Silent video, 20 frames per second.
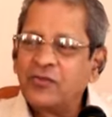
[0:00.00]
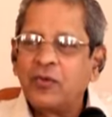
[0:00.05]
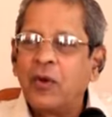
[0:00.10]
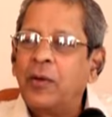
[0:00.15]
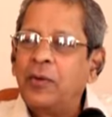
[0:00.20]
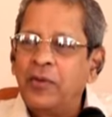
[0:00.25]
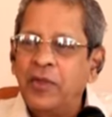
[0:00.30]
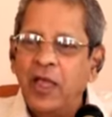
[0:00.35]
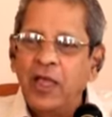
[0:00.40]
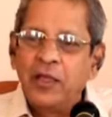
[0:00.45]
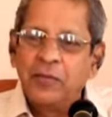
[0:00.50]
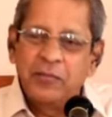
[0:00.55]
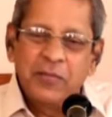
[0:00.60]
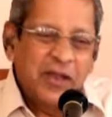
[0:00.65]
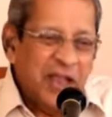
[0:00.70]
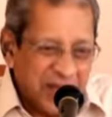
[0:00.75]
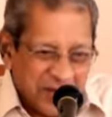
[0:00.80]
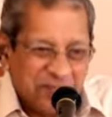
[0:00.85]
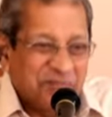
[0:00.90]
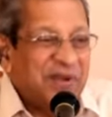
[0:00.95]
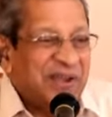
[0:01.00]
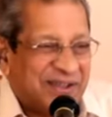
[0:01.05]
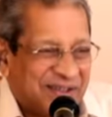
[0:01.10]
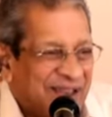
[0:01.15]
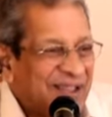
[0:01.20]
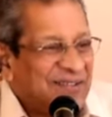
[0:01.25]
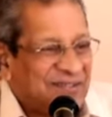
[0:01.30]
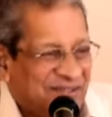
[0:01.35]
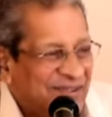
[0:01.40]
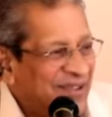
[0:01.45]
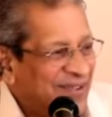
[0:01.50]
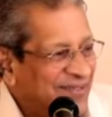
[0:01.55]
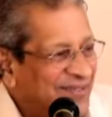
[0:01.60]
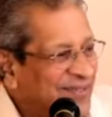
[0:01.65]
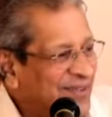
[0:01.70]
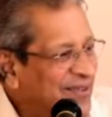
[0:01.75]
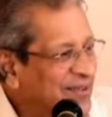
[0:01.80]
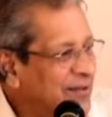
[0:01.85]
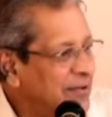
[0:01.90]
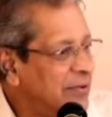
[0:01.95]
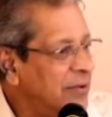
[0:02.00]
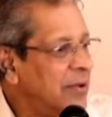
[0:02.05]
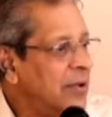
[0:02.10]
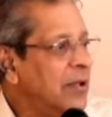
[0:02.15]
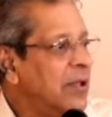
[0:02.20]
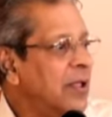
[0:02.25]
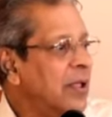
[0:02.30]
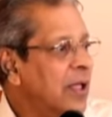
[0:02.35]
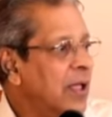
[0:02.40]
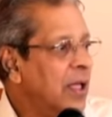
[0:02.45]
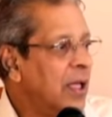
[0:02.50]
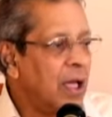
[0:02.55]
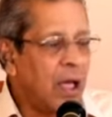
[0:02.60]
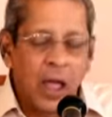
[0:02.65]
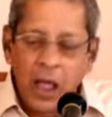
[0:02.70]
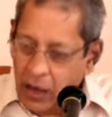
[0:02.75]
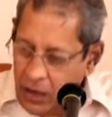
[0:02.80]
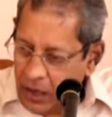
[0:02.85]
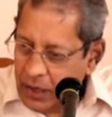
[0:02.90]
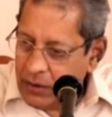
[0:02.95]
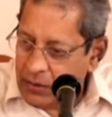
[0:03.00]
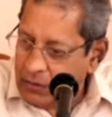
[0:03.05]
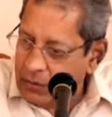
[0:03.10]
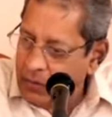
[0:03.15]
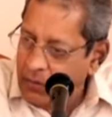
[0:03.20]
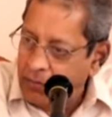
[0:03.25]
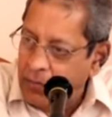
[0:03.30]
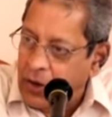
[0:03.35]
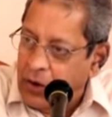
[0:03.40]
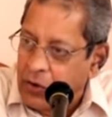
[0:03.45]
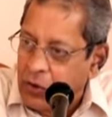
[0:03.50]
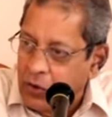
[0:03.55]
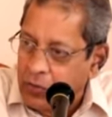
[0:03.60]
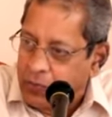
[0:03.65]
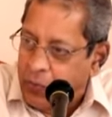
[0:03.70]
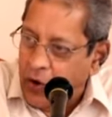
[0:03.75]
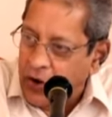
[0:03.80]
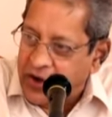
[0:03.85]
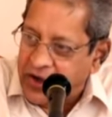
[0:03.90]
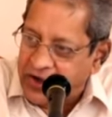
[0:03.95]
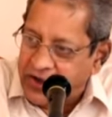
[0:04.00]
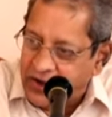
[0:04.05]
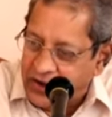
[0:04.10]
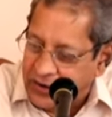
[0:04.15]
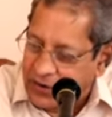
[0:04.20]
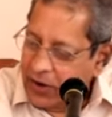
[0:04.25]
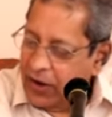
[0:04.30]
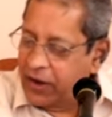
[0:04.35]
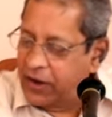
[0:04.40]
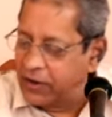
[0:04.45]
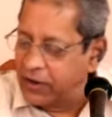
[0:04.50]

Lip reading: Swami, let me touch it. All right, but don't pocket it.